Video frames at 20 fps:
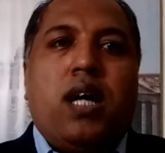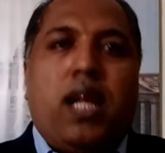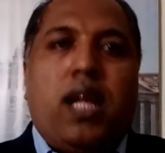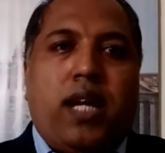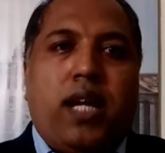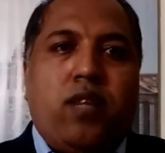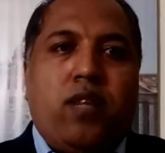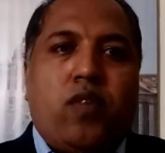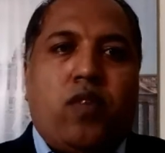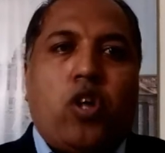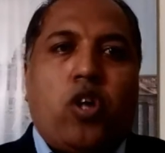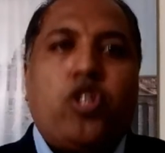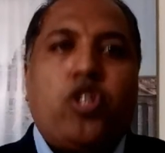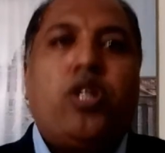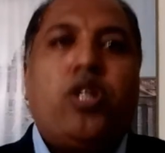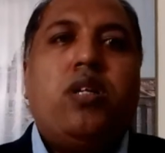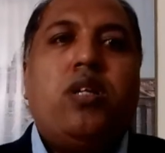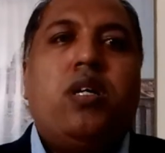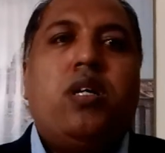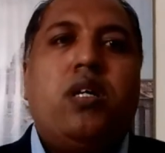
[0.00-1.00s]
A line of
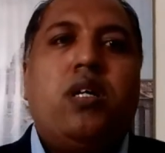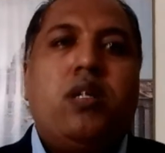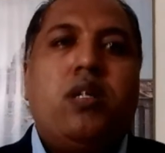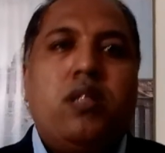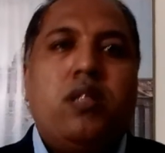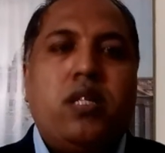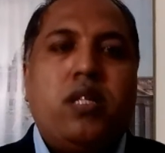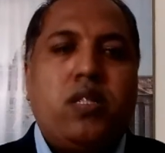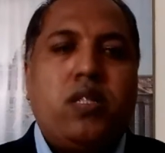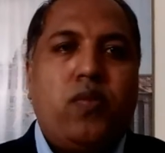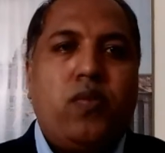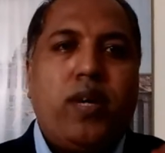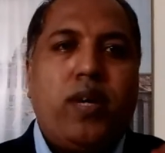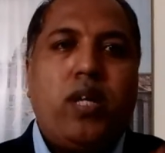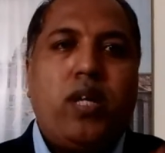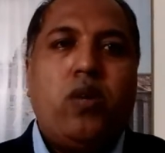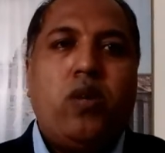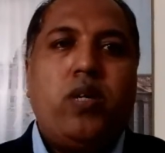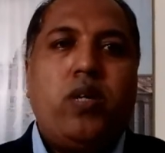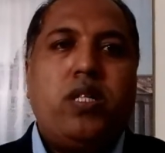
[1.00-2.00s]
caution: this
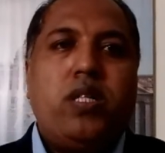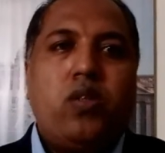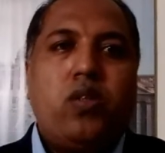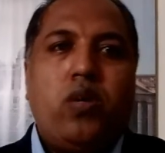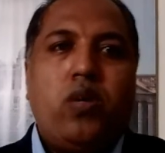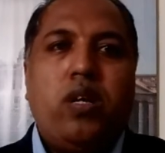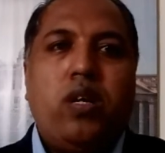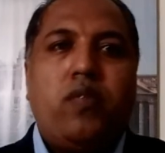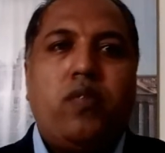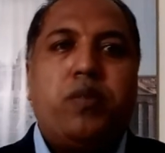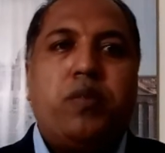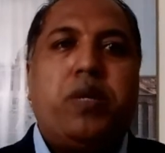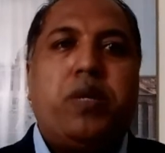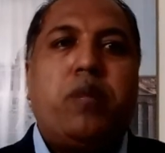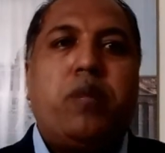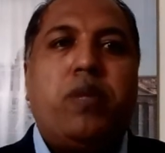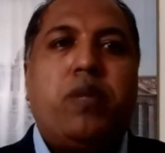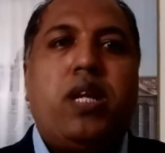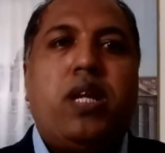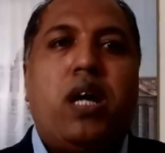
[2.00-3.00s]
video is only for
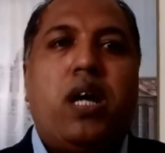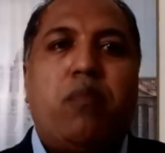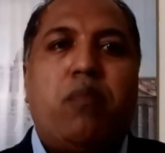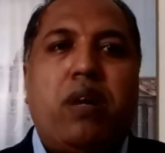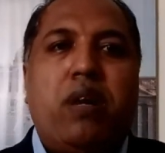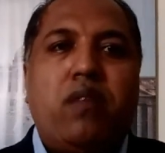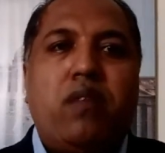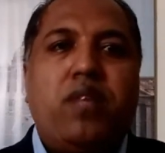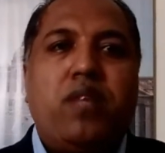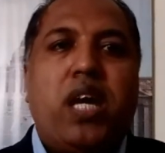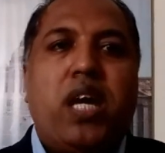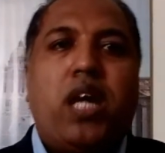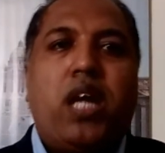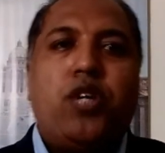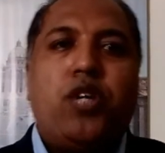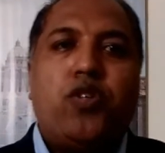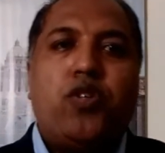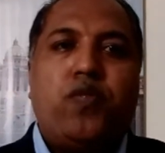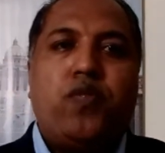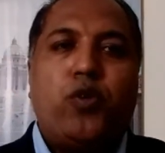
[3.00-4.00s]
people above the
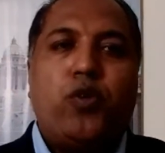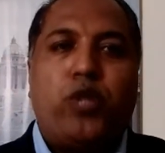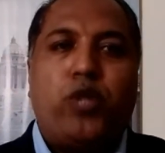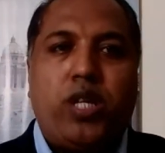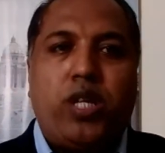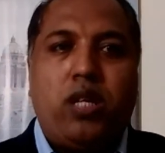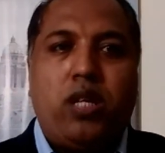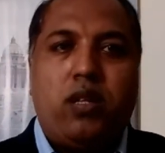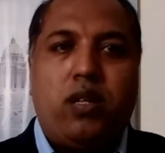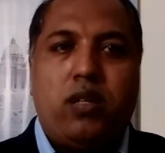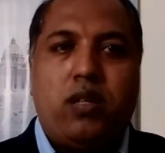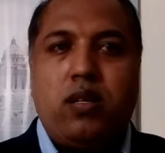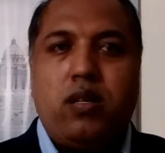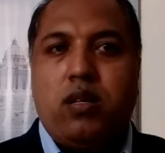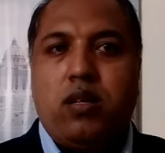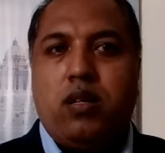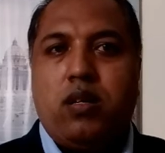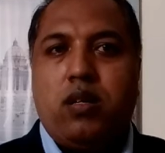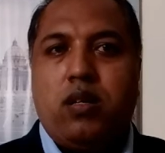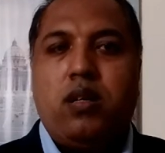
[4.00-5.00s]
age of
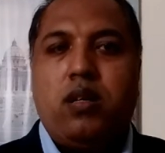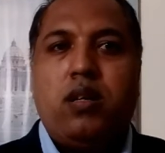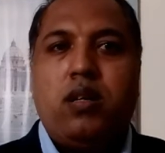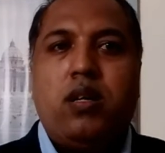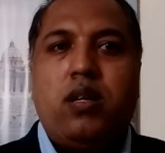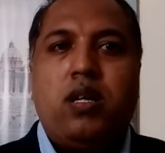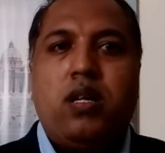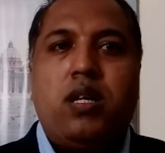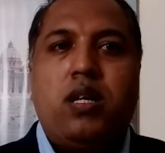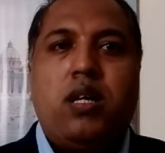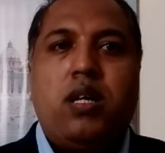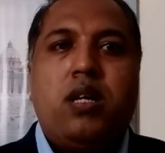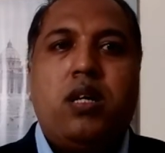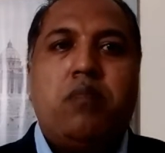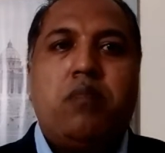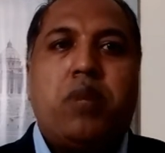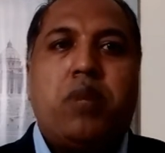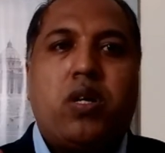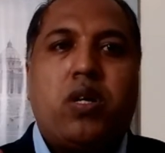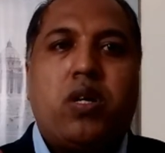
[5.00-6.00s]
14,
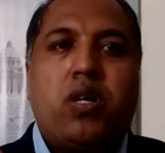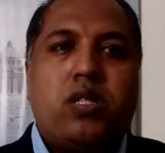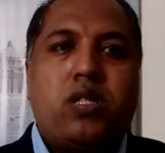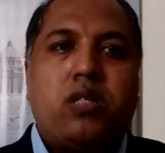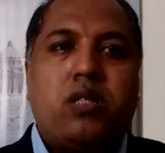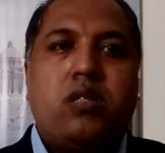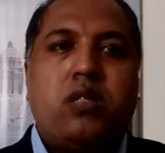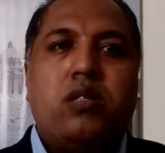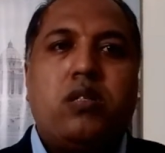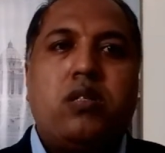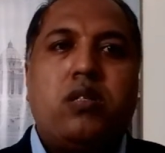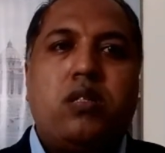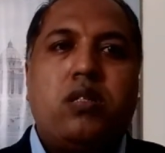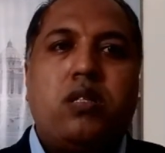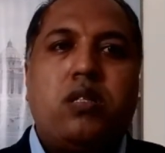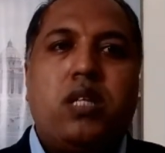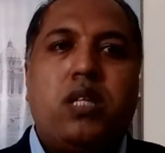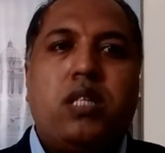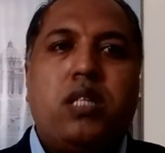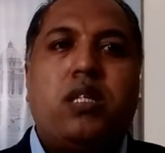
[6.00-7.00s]
because
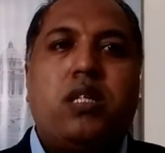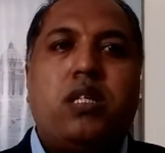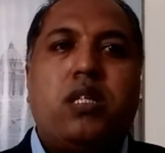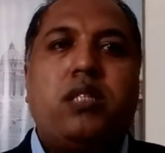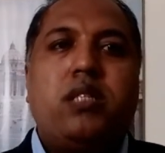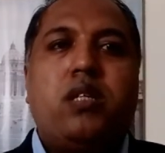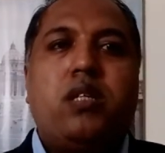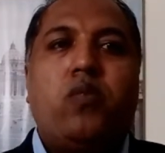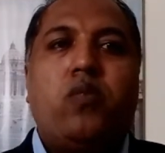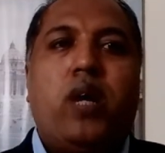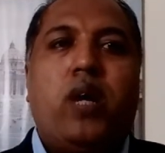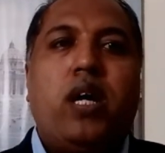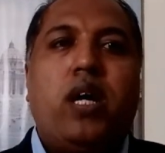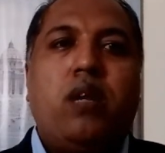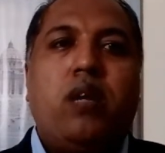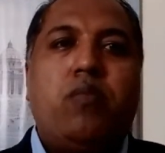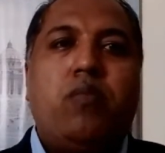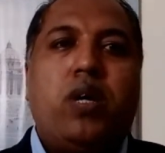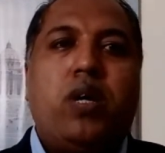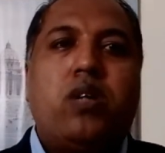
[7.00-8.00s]
there's a reason
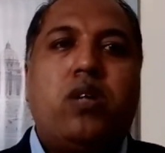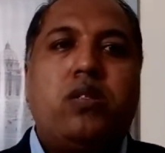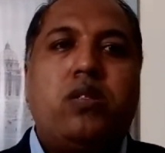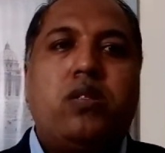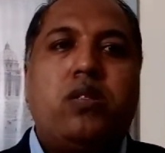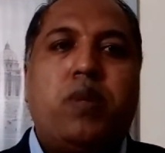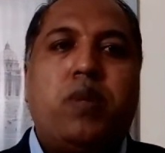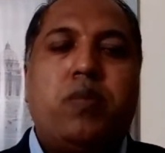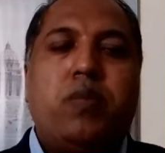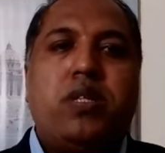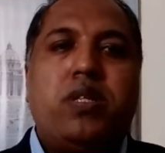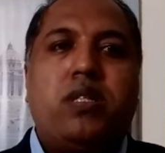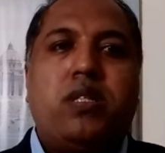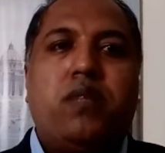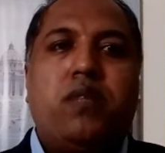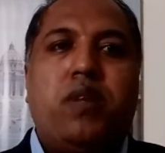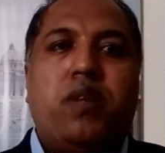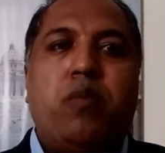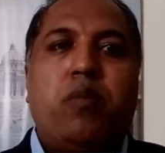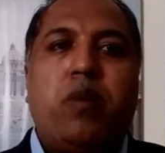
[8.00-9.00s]
why. Because
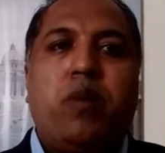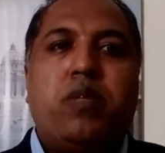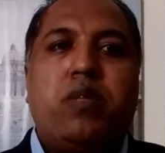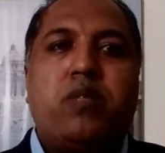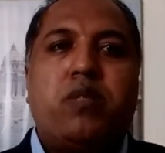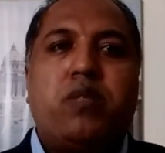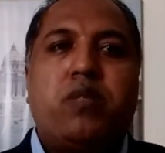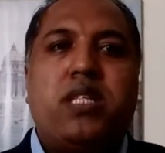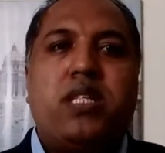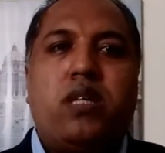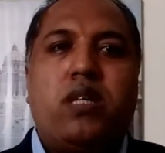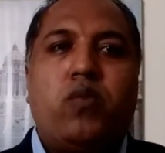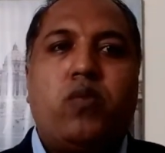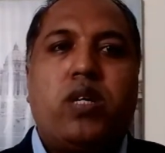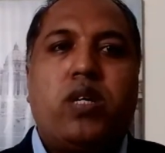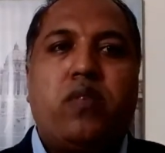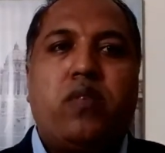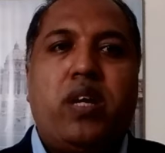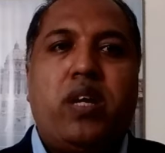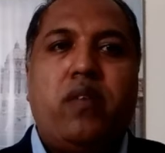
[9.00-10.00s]
different people's mindset
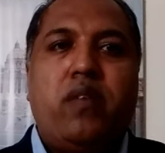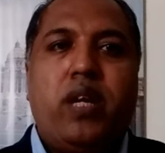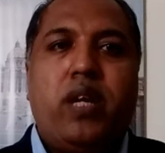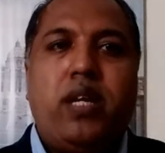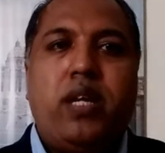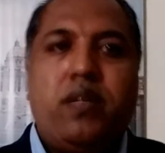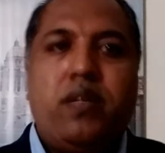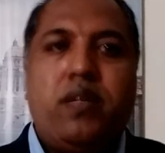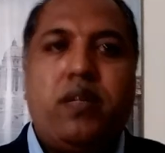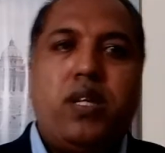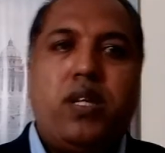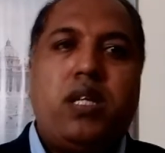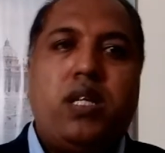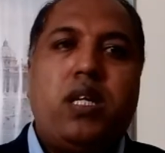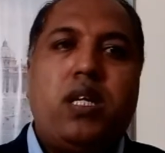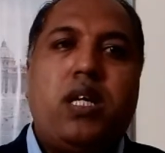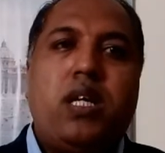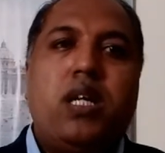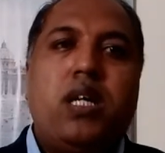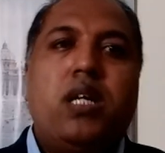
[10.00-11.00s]
work very
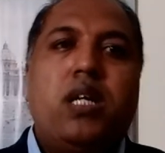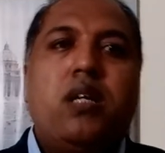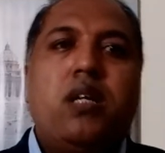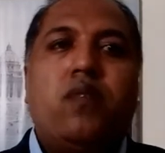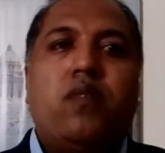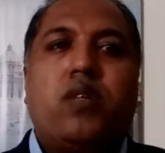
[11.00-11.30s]
differently.